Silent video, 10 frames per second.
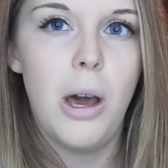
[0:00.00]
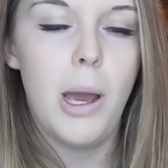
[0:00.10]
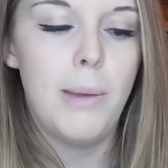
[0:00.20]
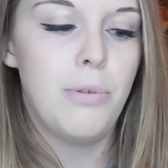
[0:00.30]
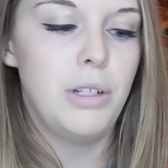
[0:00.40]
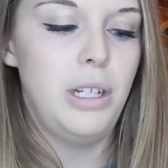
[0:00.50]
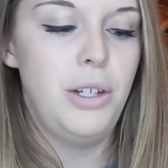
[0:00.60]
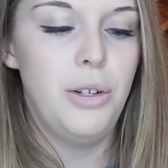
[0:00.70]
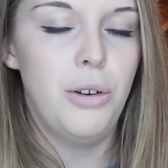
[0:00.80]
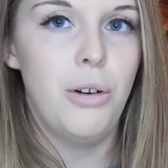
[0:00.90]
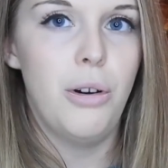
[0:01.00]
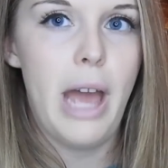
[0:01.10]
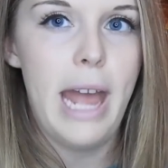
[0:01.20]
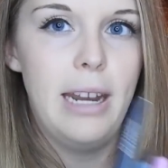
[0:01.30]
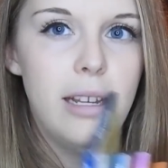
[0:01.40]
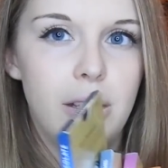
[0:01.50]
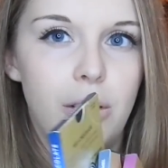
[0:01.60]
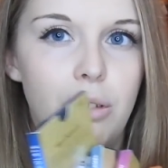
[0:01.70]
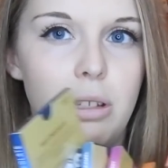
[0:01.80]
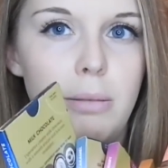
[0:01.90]
I am pretty sure Elliot's
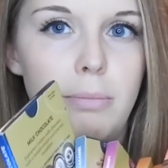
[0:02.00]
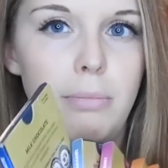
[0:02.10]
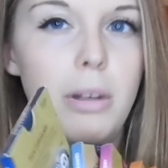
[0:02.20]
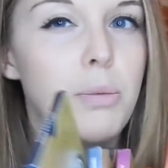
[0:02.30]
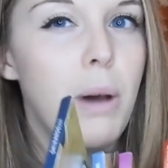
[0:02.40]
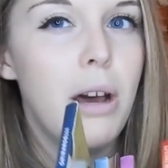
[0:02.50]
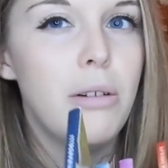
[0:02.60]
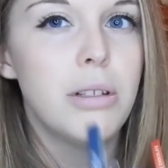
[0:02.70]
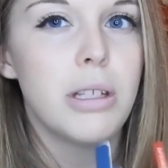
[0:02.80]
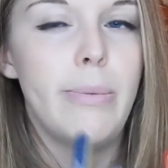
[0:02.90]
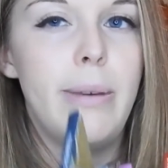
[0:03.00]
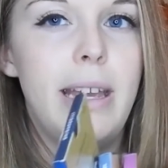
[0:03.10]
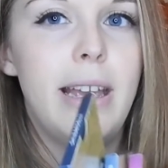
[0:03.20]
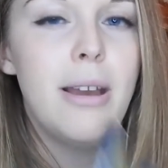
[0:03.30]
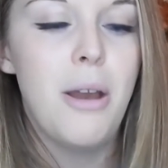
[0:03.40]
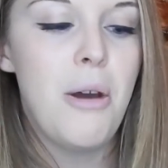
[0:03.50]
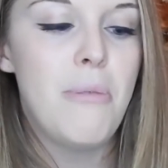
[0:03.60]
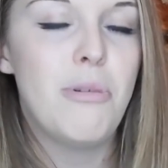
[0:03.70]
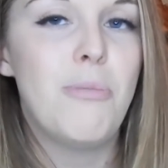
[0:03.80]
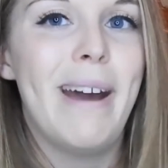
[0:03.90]
got some as well, so we
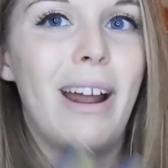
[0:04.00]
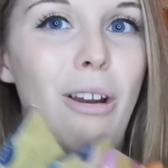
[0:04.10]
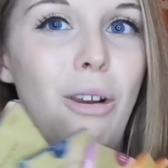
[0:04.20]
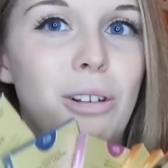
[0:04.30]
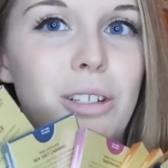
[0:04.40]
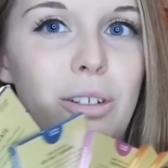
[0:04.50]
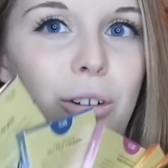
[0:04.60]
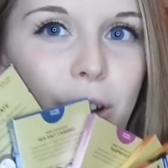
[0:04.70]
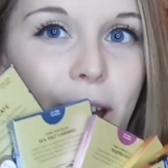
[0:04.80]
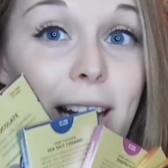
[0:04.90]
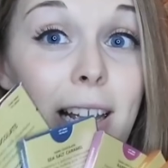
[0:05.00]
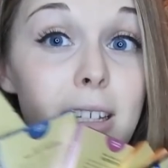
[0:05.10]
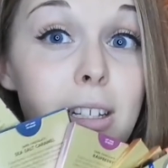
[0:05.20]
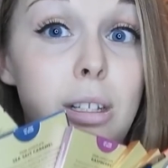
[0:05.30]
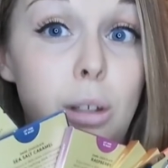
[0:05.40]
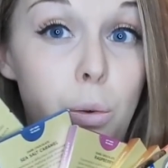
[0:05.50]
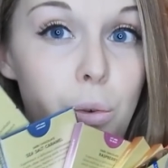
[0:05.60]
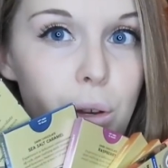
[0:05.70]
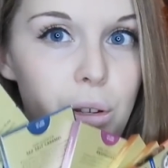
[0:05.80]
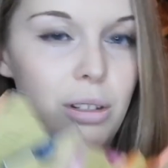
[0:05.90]
bought back lots of chocolate and it's so
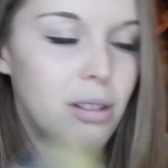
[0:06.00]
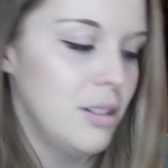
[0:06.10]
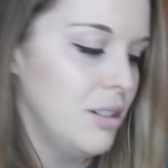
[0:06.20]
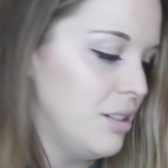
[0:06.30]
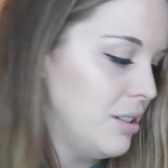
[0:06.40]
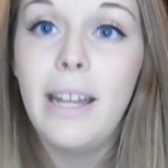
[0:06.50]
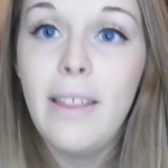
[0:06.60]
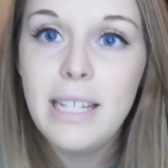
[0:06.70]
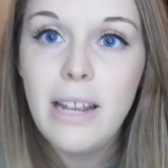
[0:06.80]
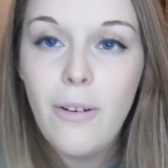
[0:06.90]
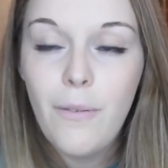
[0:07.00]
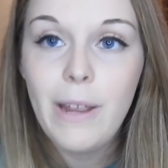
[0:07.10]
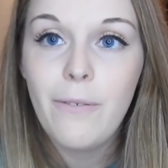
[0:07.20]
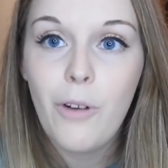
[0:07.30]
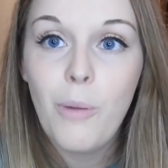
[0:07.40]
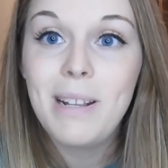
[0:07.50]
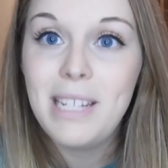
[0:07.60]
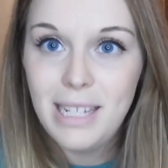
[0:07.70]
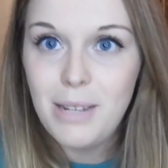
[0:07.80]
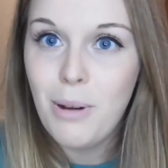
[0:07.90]
good. Now that's everything from
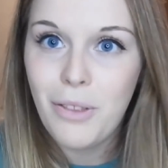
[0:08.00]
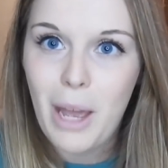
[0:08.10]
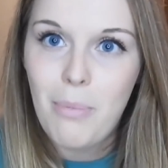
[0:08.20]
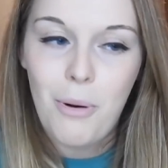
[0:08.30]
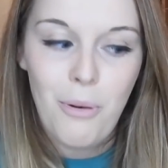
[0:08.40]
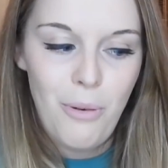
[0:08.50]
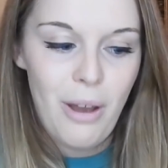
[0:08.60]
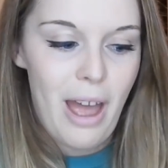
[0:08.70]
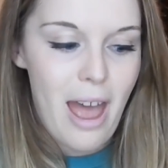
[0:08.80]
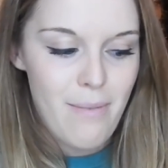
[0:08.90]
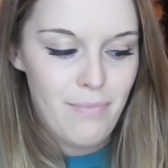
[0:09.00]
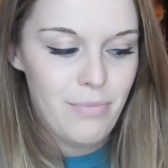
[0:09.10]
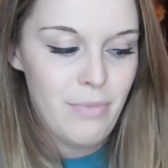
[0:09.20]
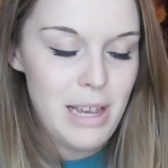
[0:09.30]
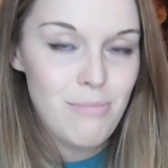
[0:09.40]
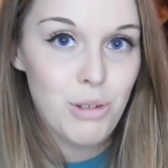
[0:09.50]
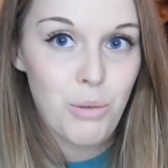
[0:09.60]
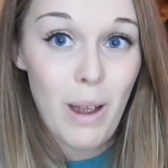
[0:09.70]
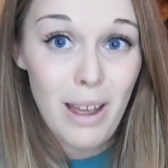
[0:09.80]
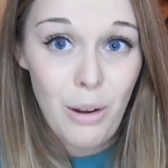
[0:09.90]
Disney World that I bought. It was
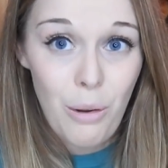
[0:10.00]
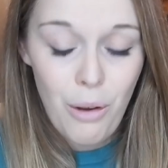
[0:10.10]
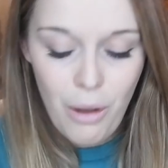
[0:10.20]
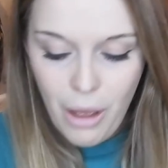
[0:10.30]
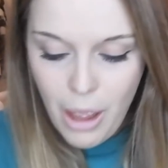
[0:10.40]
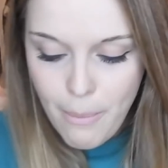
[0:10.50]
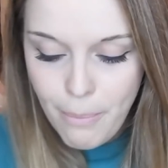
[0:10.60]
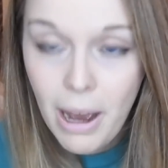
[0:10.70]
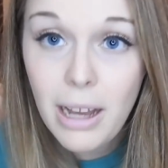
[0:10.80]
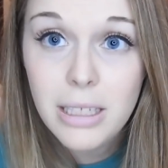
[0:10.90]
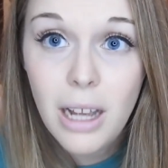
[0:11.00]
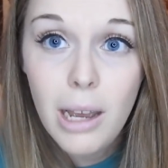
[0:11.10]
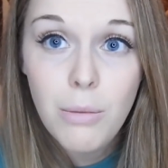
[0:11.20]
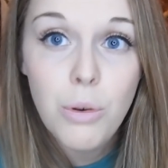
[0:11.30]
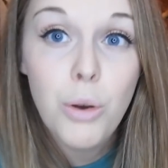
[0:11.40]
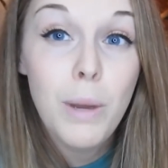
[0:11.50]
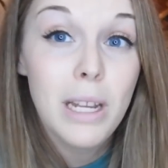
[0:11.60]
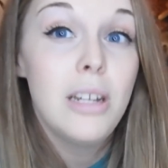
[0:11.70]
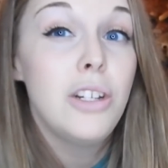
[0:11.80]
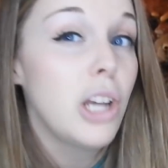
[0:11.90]
quite a lot, but I will
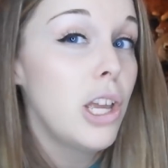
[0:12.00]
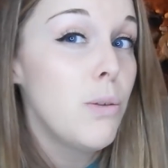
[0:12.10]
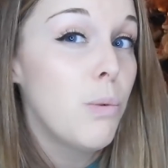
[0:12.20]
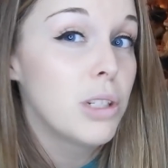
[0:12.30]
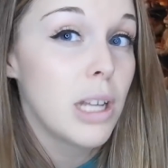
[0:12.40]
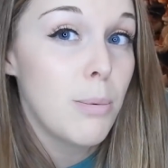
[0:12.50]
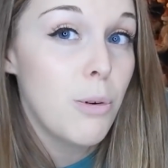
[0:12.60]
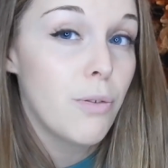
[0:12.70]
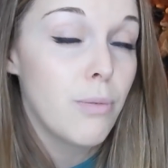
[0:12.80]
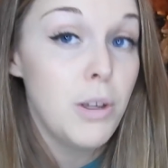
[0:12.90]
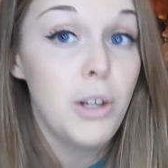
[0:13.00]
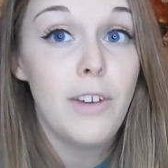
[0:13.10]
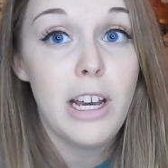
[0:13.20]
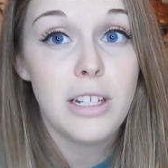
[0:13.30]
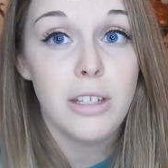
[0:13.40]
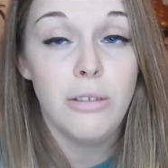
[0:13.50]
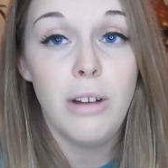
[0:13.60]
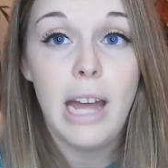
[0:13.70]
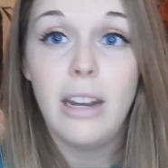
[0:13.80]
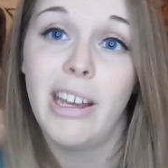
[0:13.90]
quickly show you what I bought from Universal,
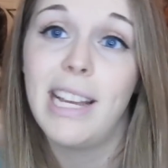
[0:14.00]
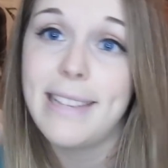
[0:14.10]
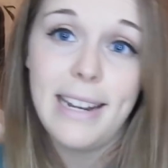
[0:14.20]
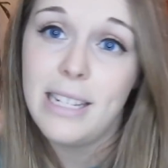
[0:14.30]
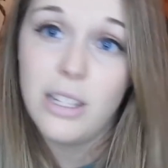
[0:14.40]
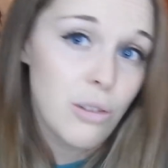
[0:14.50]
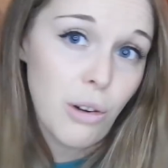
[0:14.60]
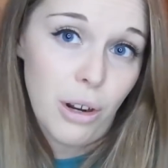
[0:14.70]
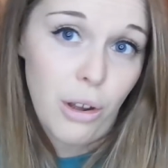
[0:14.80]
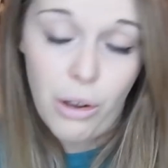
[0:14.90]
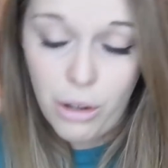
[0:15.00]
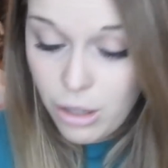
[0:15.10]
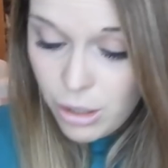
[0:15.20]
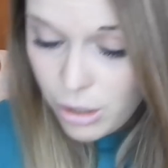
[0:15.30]
and like I said, it's not a lot.